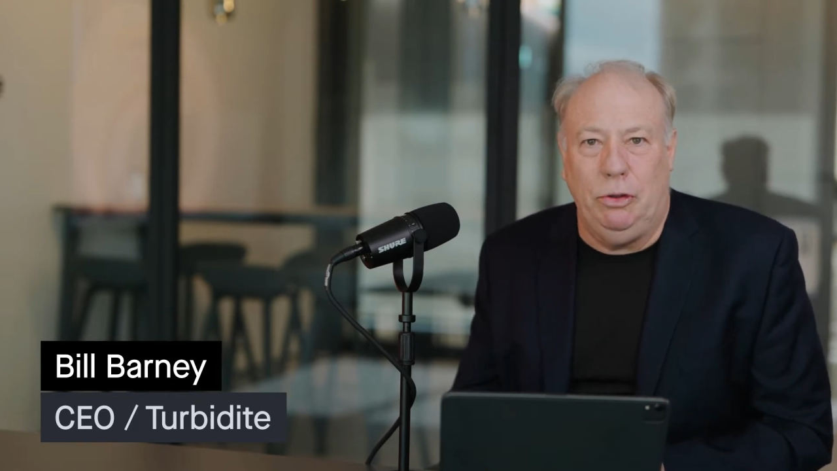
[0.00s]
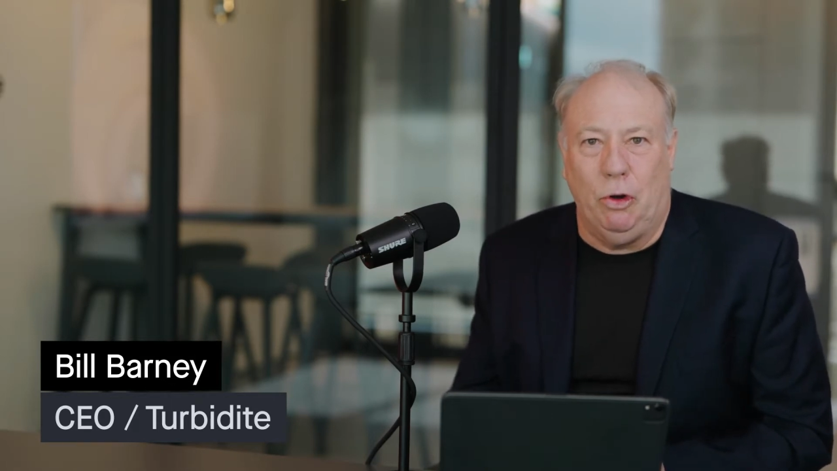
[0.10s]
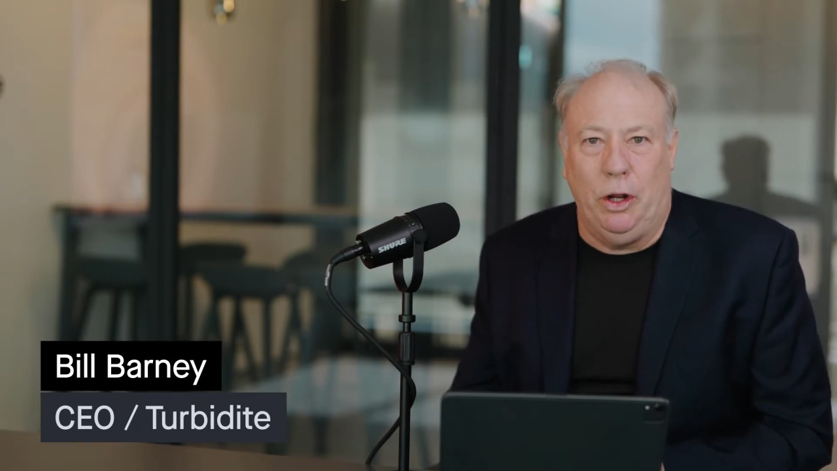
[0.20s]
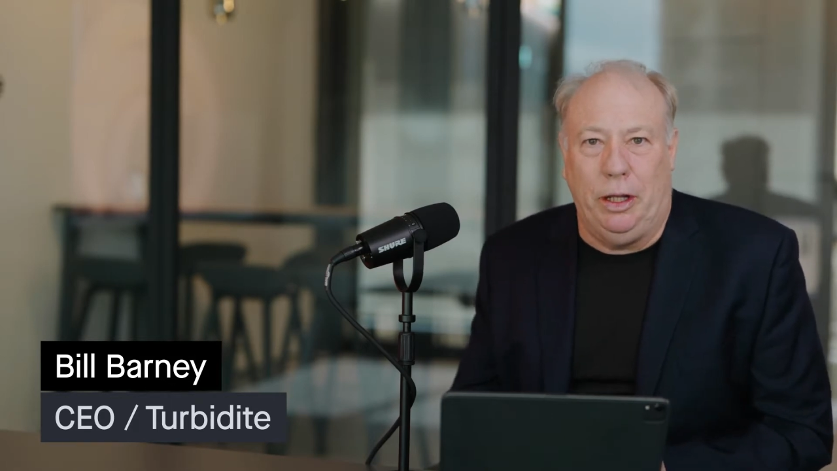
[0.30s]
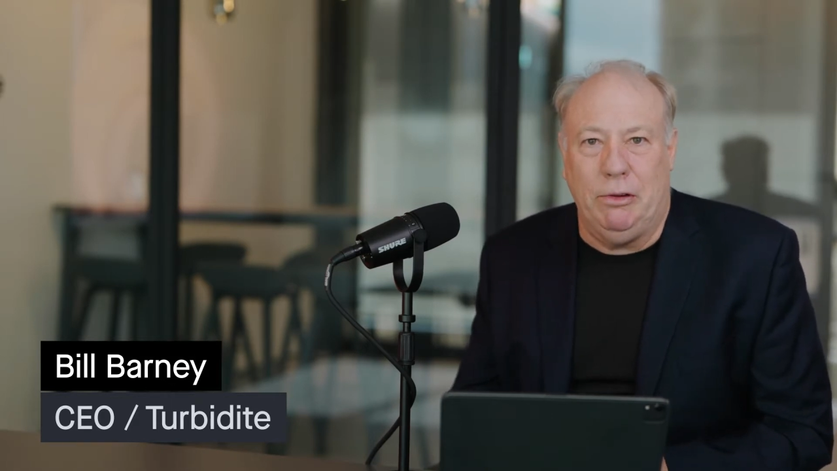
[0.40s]

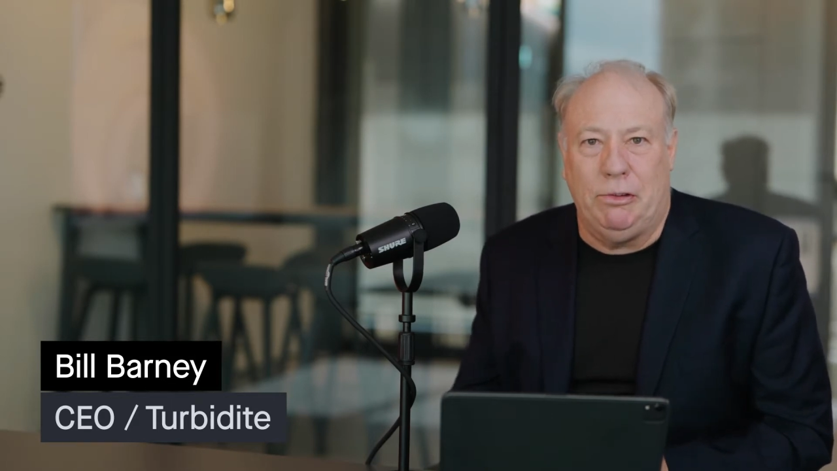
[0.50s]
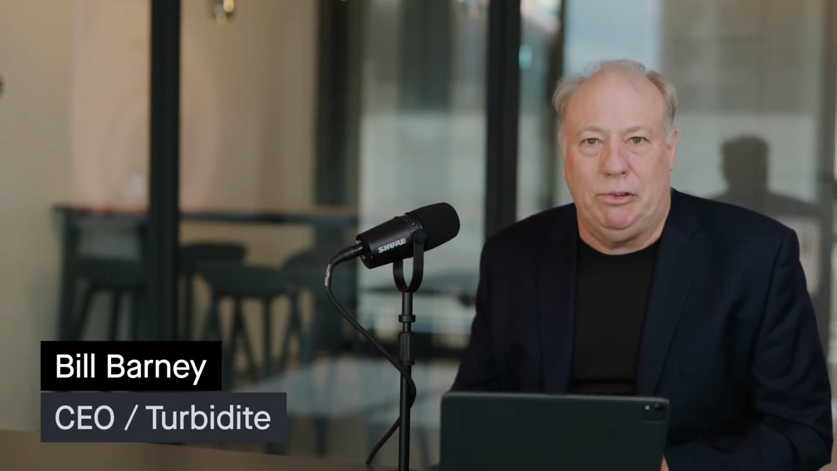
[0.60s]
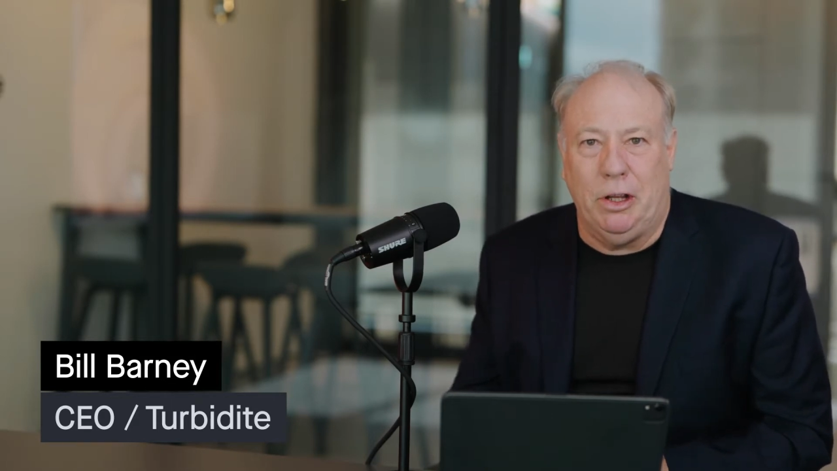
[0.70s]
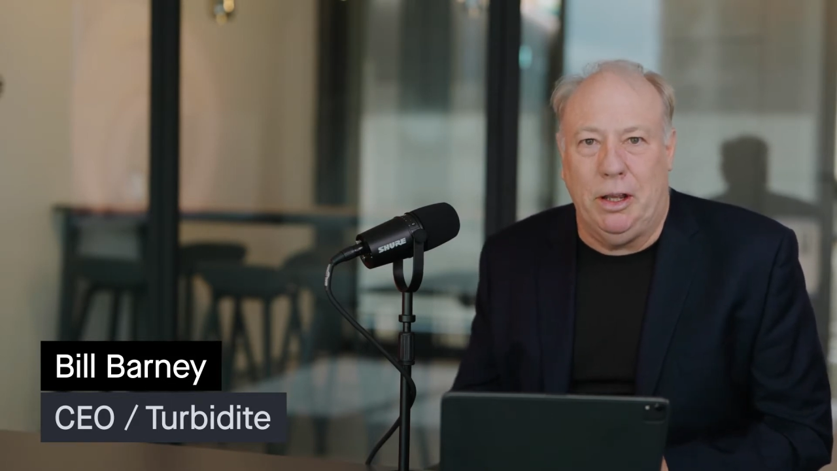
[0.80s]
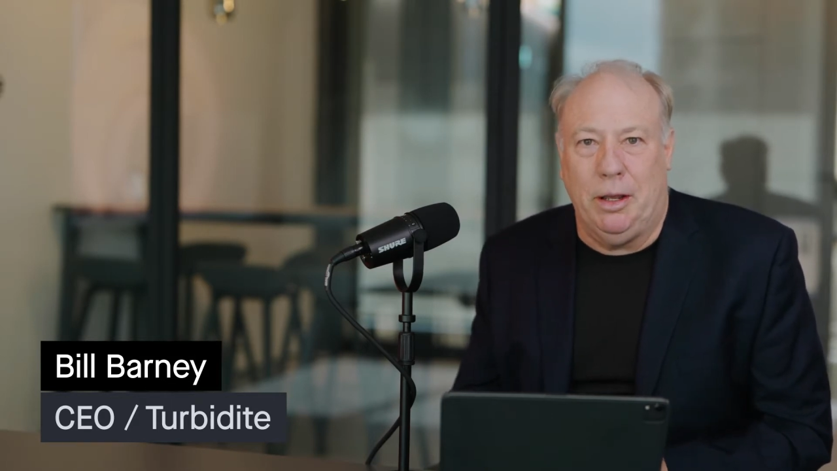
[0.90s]
joining
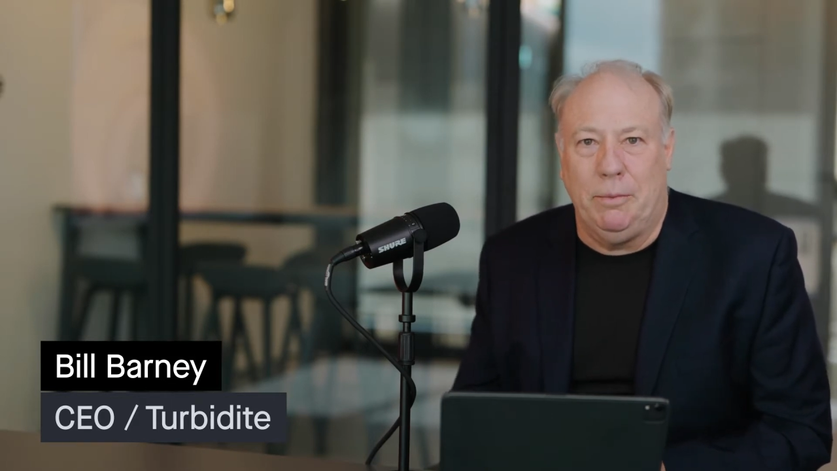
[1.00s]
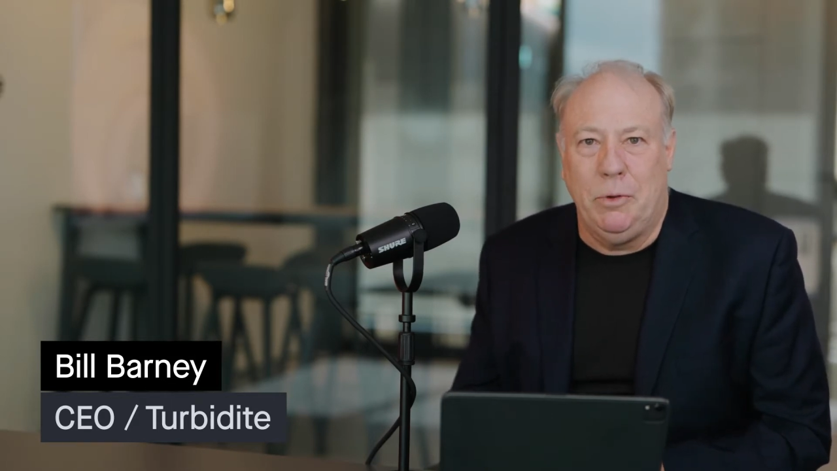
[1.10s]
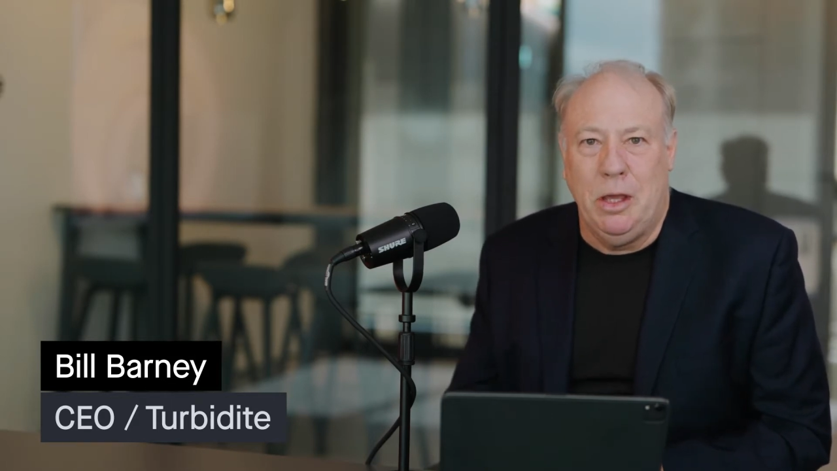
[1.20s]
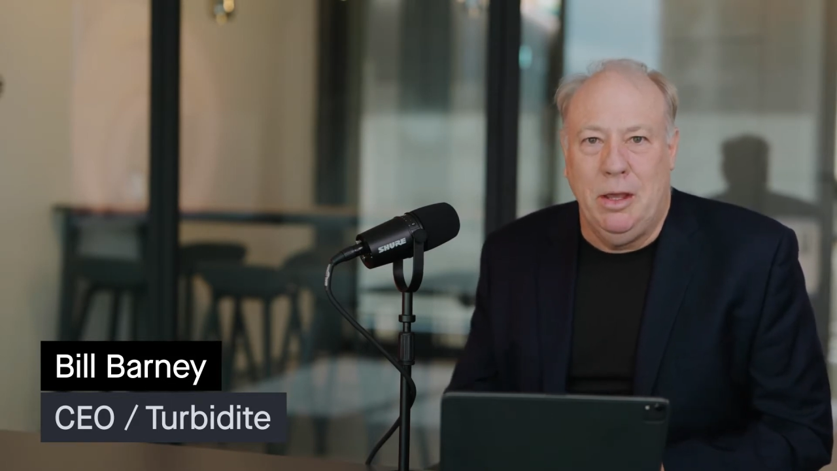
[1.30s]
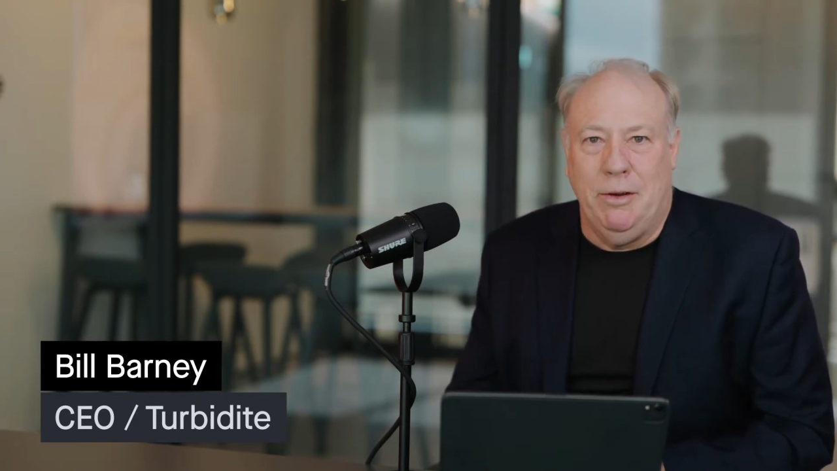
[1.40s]
us um,
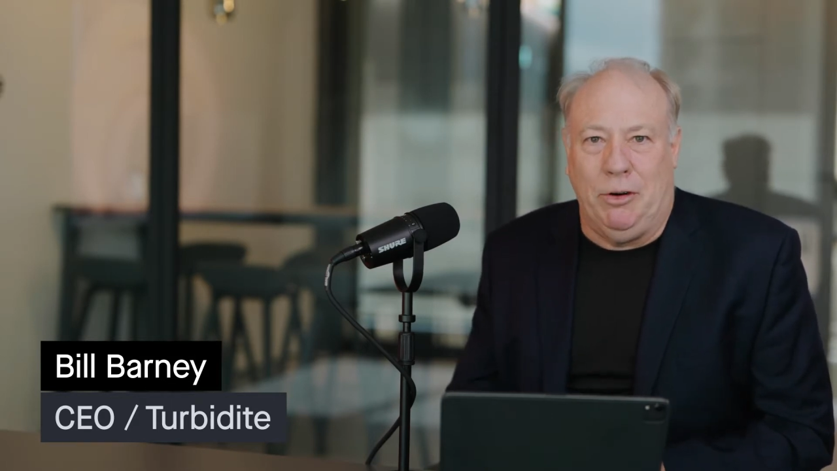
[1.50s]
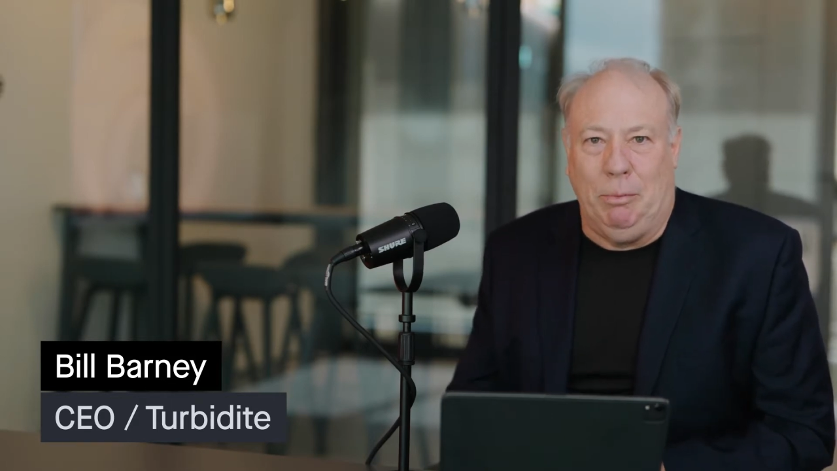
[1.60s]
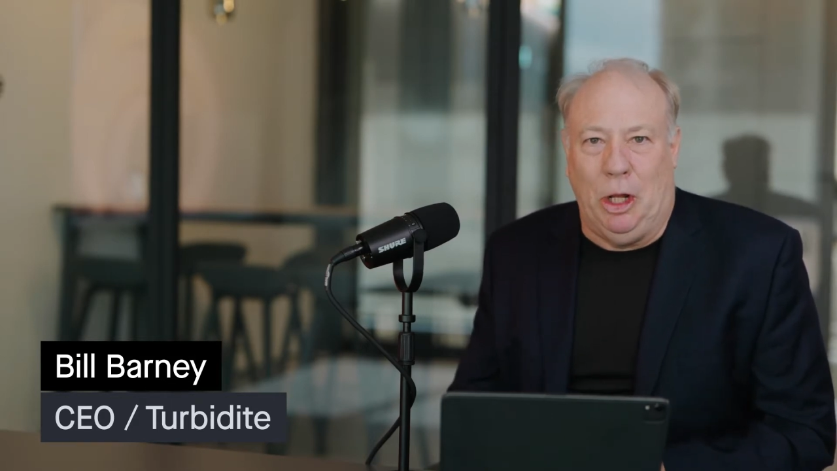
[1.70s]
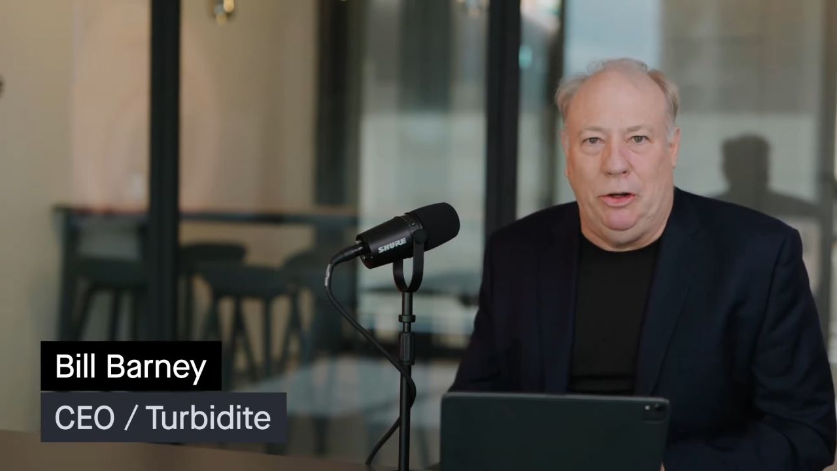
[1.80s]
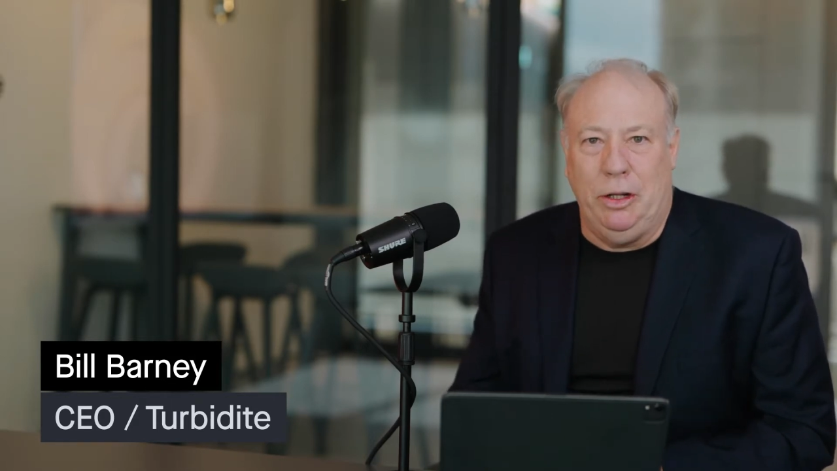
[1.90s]

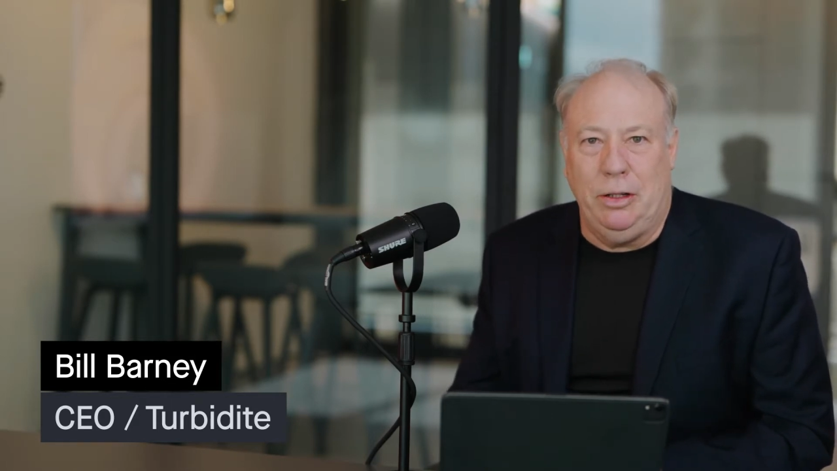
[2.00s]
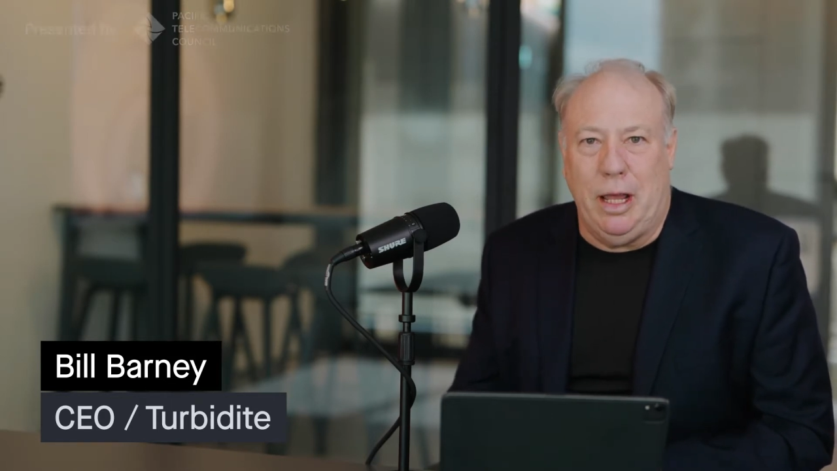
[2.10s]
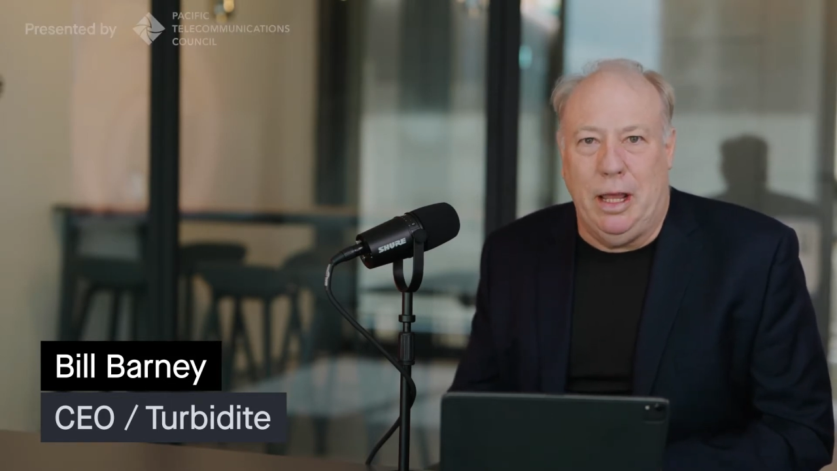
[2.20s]
from London.